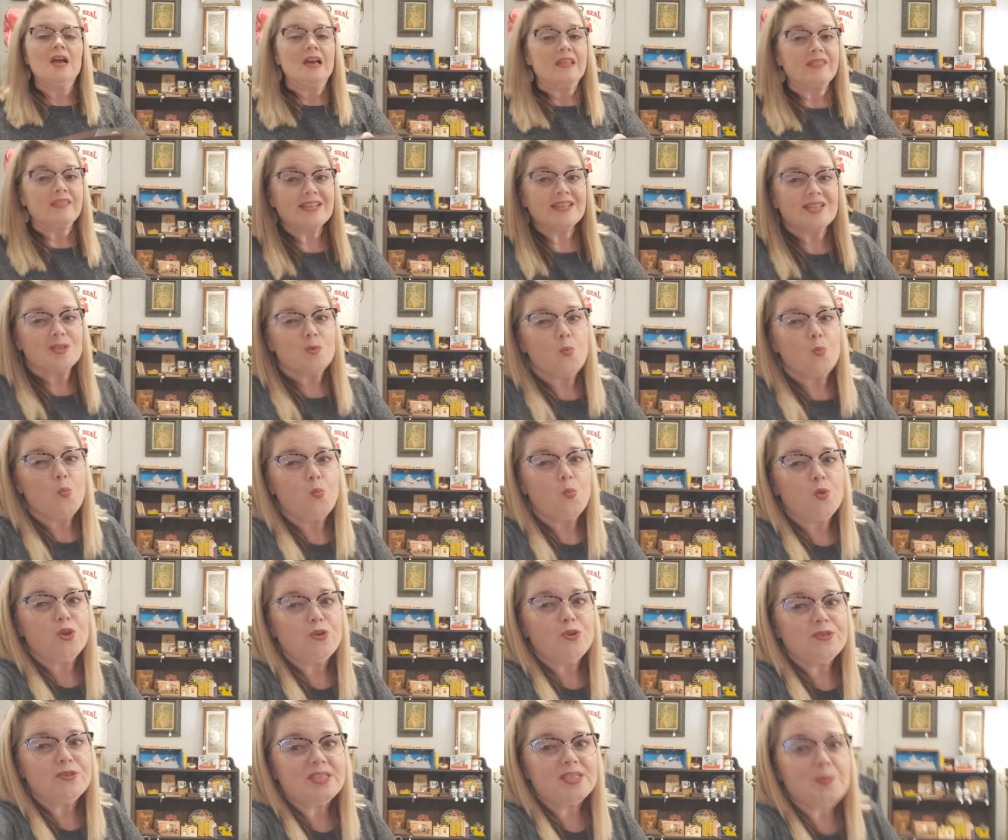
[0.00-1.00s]
This
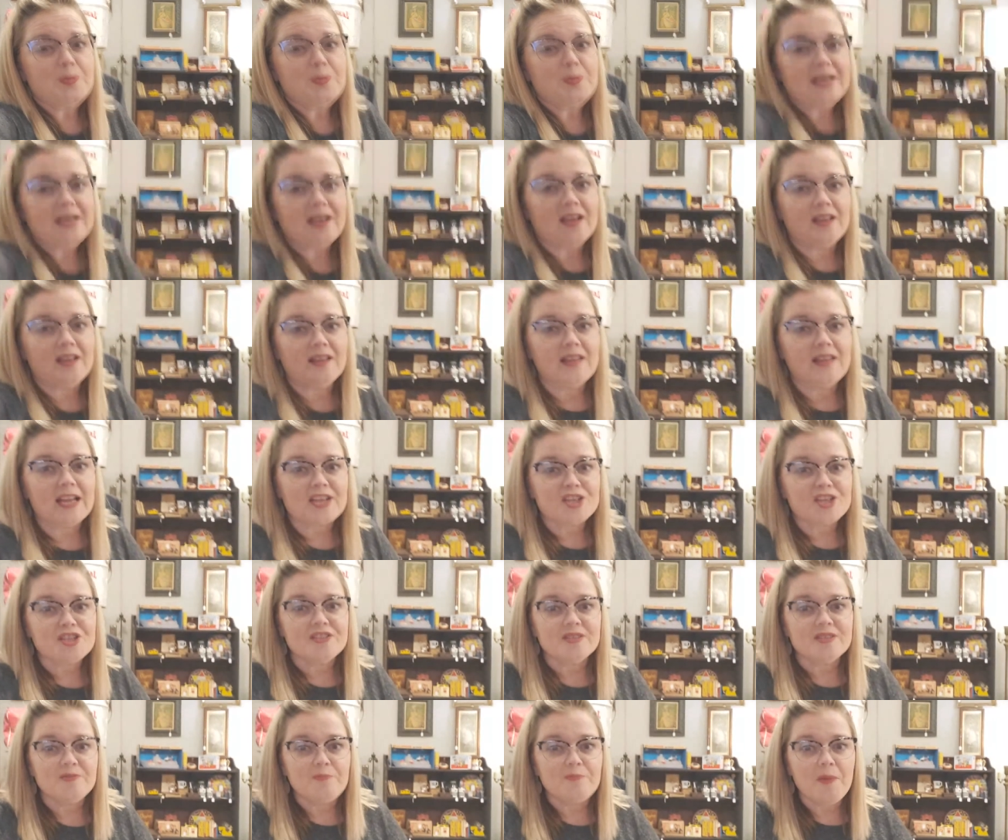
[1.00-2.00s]
used to be a
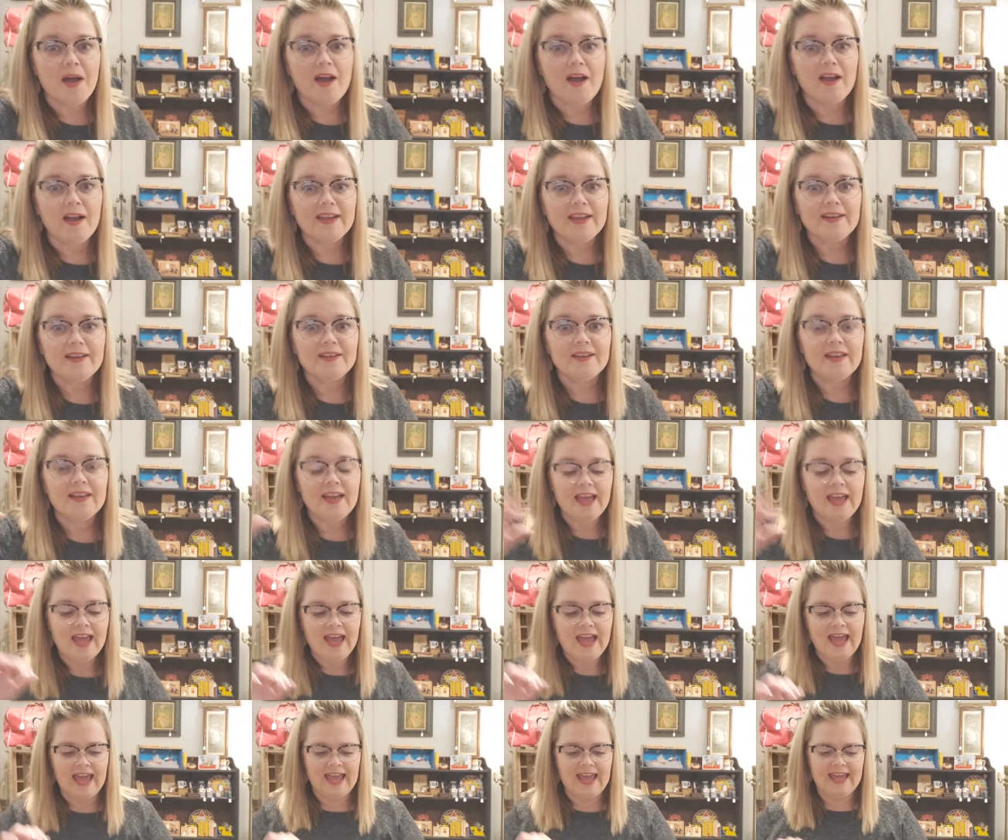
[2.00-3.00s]
collection of mine,
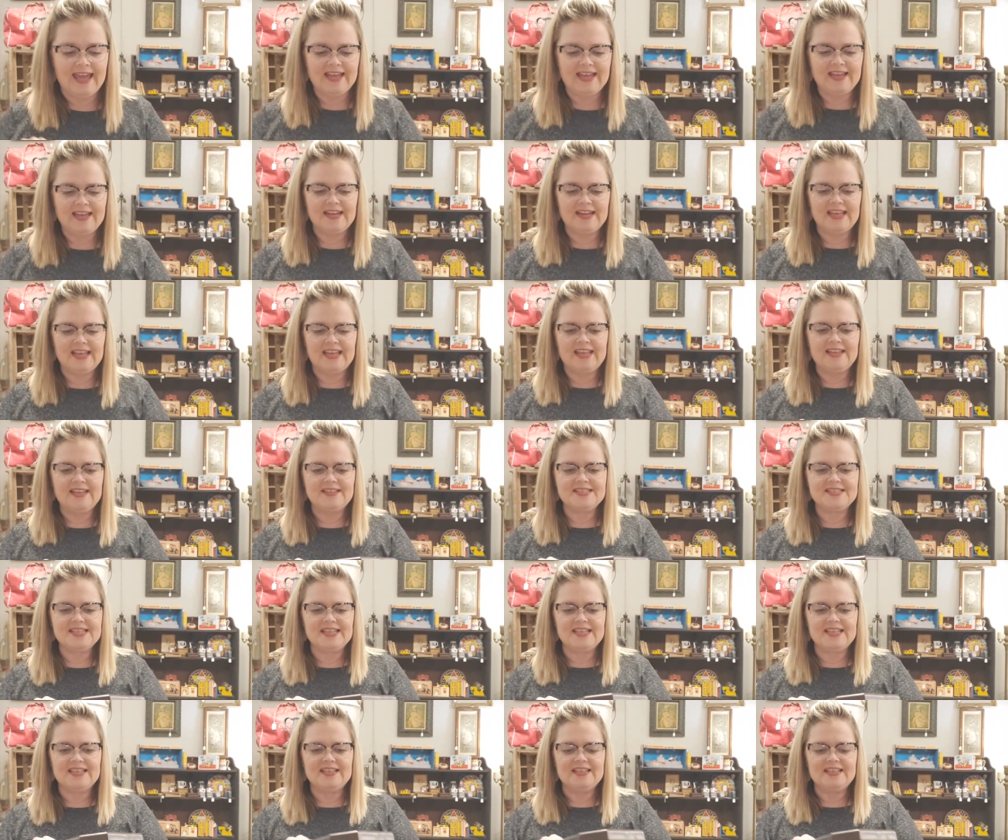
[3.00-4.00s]
and it
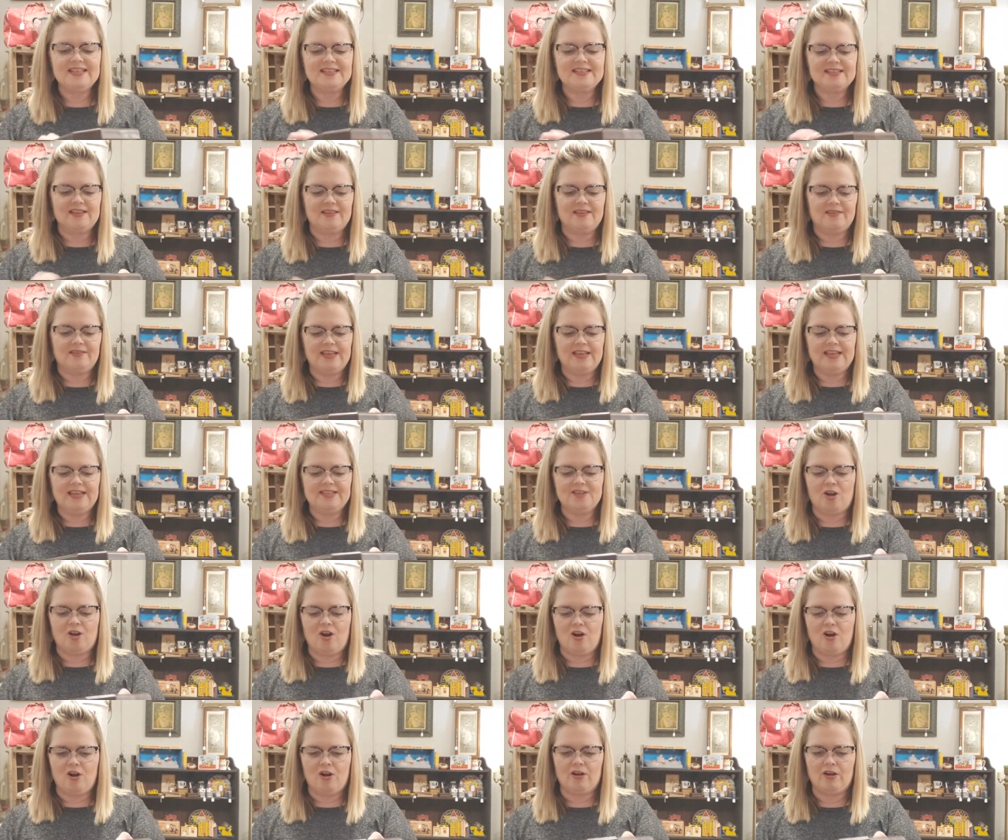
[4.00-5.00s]
is, these
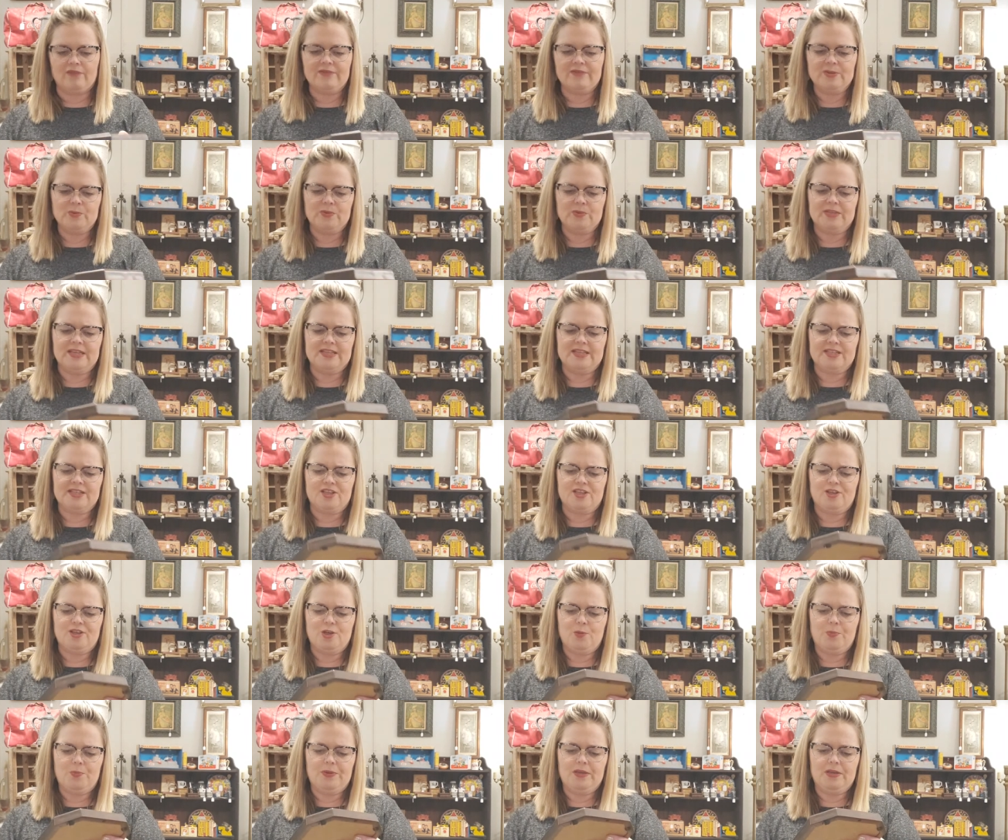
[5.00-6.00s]
are, this one is
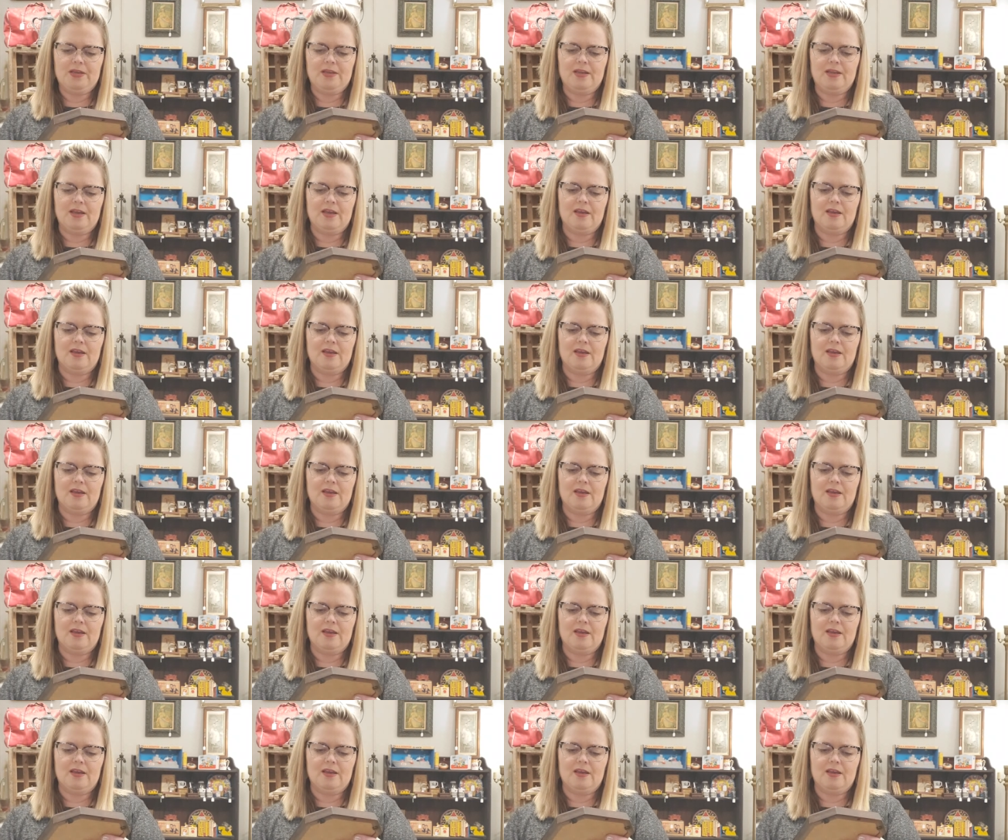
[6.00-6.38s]
Cupid,